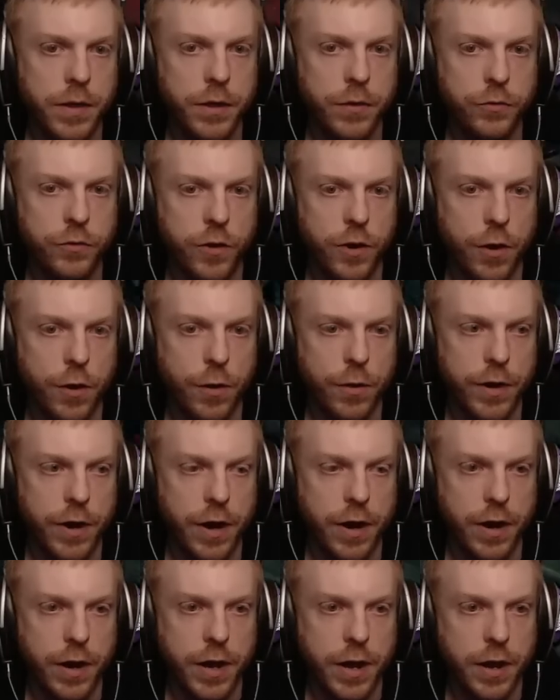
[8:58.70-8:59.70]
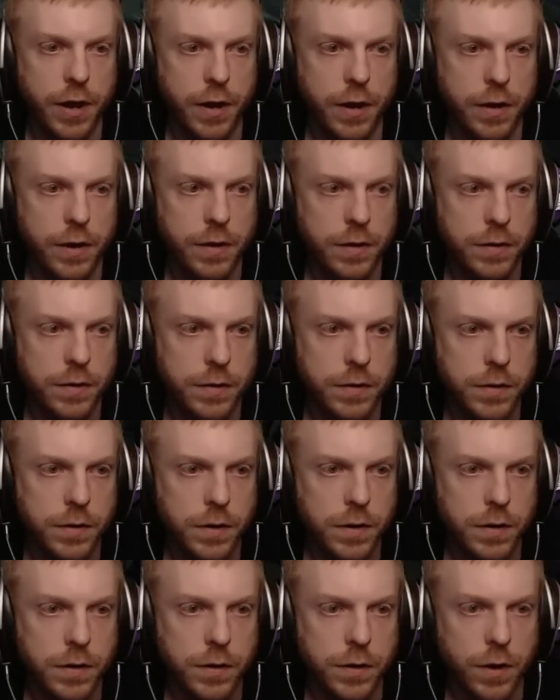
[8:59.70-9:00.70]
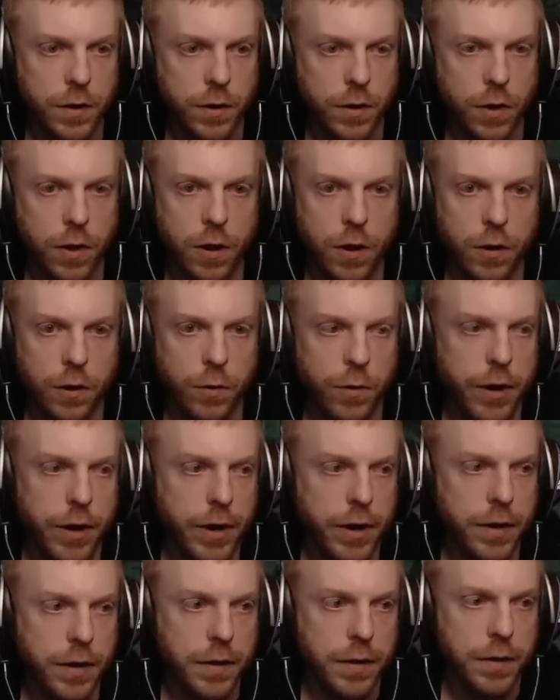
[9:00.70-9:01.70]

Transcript: I think so, yeah, I can. The long way.